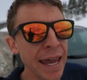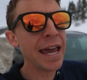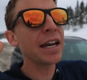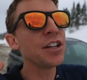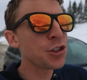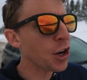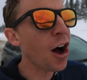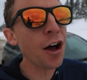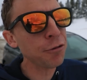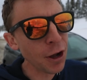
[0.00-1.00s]
cannons
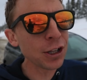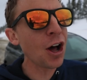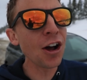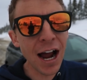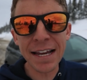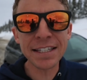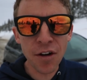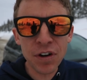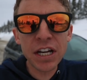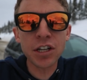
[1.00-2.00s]
off along I
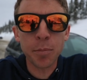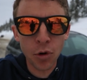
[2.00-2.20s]
70 to